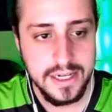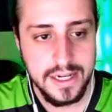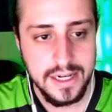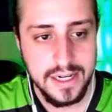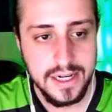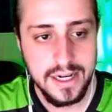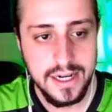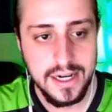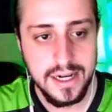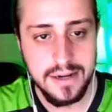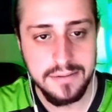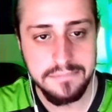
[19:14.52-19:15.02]

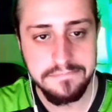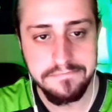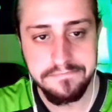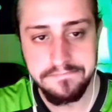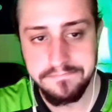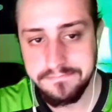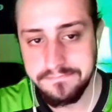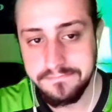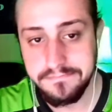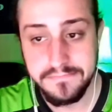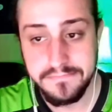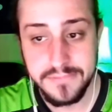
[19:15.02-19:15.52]

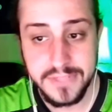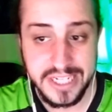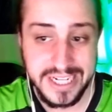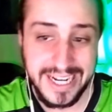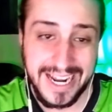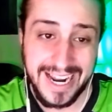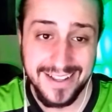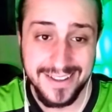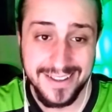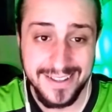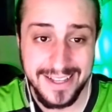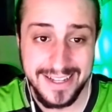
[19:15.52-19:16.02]

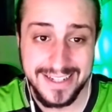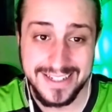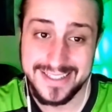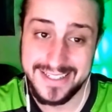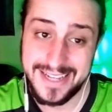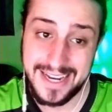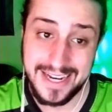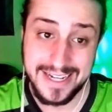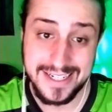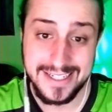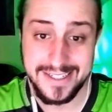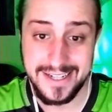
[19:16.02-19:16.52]
Kind of like
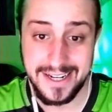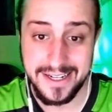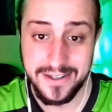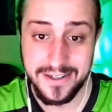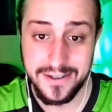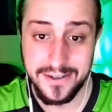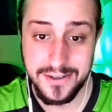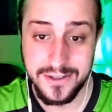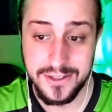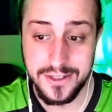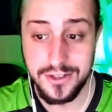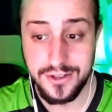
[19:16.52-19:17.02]
Zack
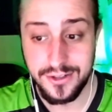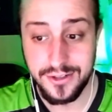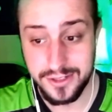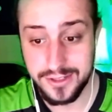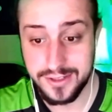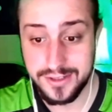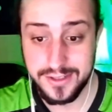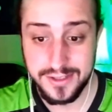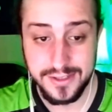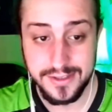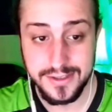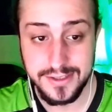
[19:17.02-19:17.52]
Snyder's
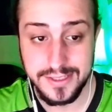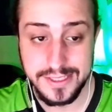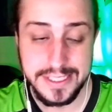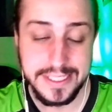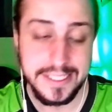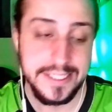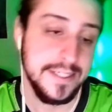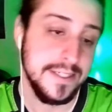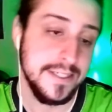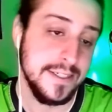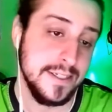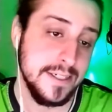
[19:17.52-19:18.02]
Justice
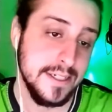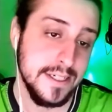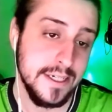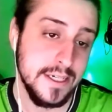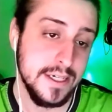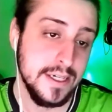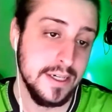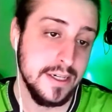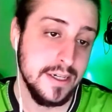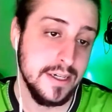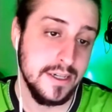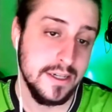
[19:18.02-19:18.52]
League.
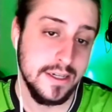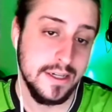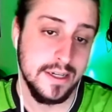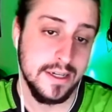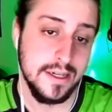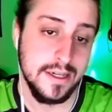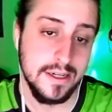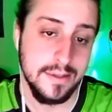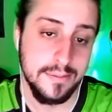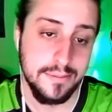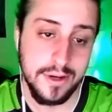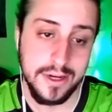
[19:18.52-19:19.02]

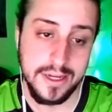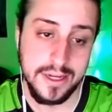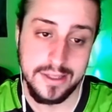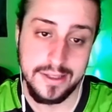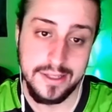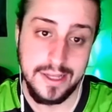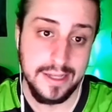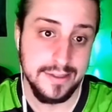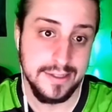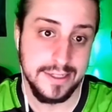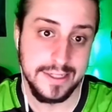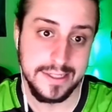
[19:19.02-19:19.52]
Probably a
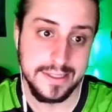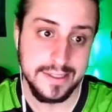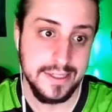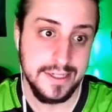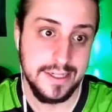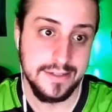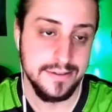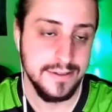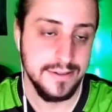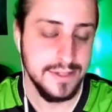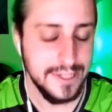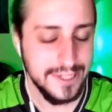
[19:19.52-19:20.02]
lot like
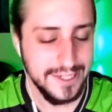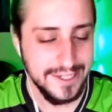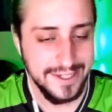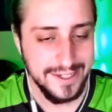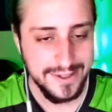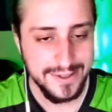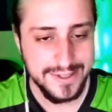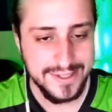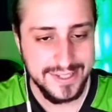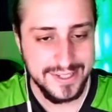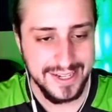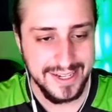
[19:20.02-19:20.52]
that. You
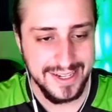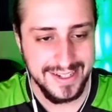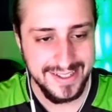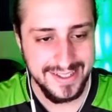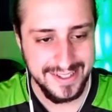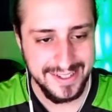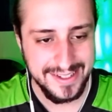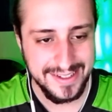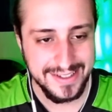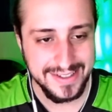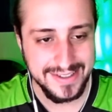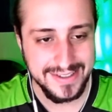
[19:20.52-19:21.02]
know what
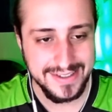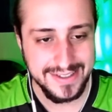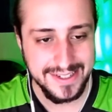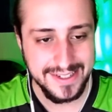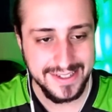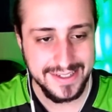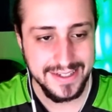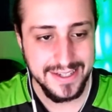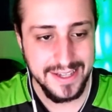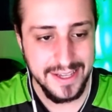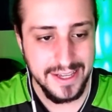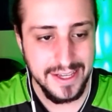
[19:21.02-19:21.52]
I'm
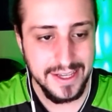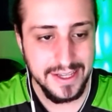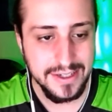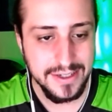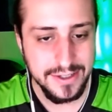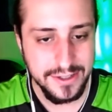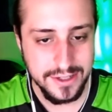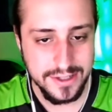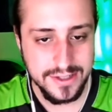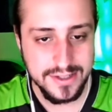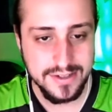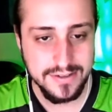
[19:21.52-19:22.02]
saying?
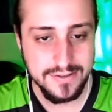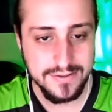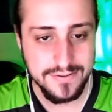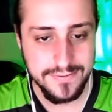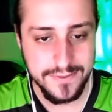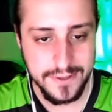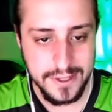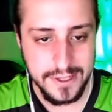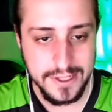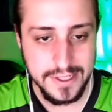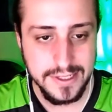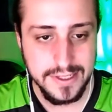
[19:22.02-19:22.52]
Just a
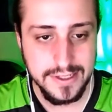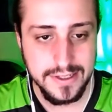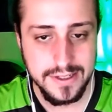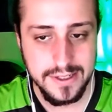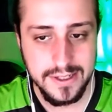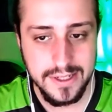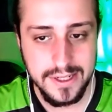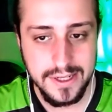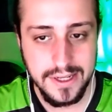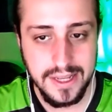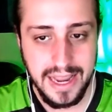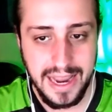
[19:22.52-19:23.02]
fun
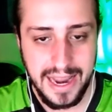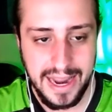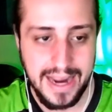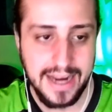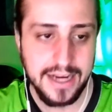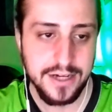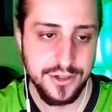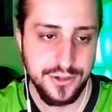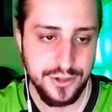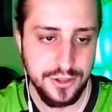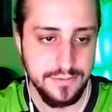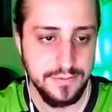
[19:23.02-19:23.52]

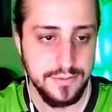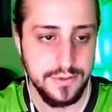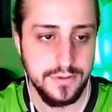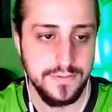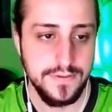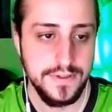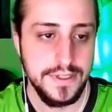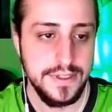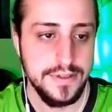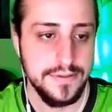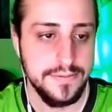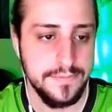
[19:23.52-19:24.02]
action
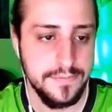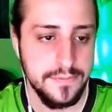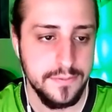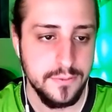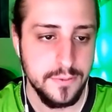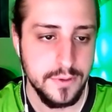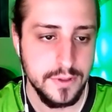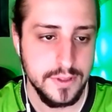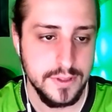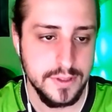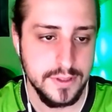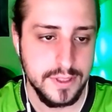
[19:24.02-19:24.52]
movie
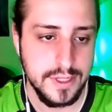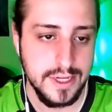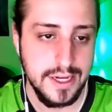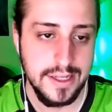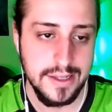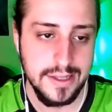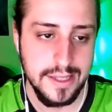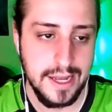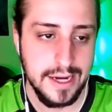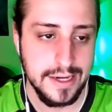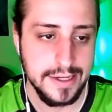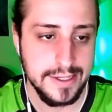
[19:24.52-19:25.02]
with
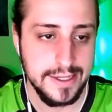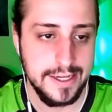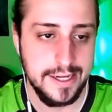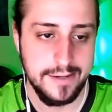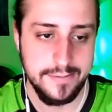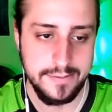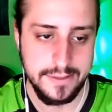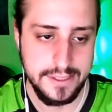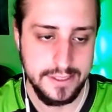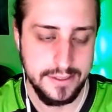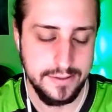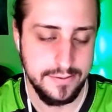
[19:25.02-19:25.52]
a lot of
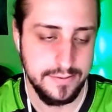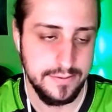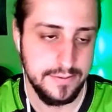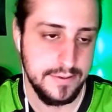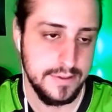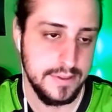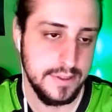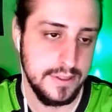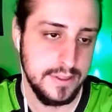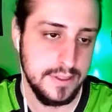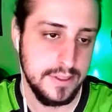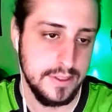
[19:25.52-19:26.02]
comedy.
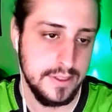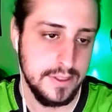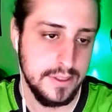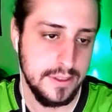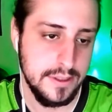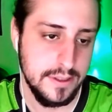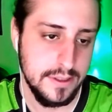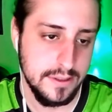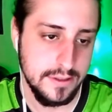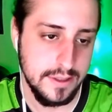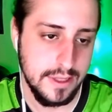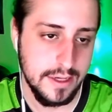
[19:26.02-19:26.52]

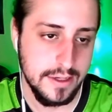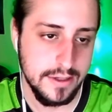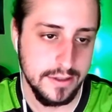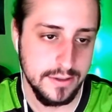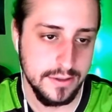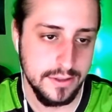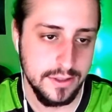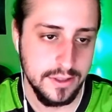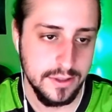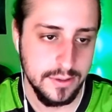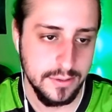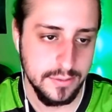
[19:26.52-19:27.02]
A lot
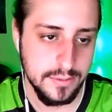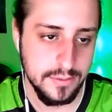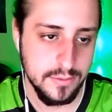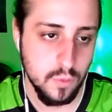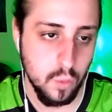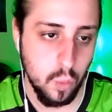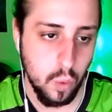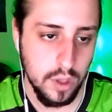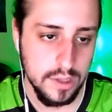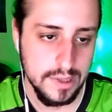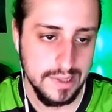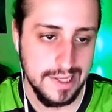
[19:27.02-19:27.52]
of,
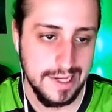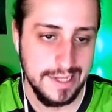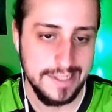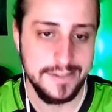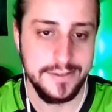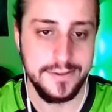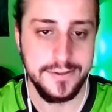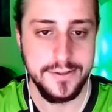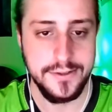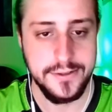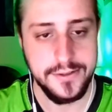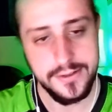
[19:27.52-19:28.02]

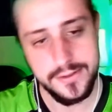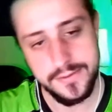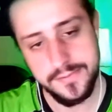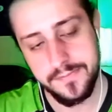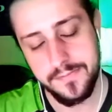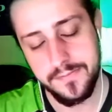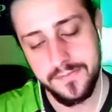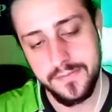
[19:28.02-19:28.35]
one-liners.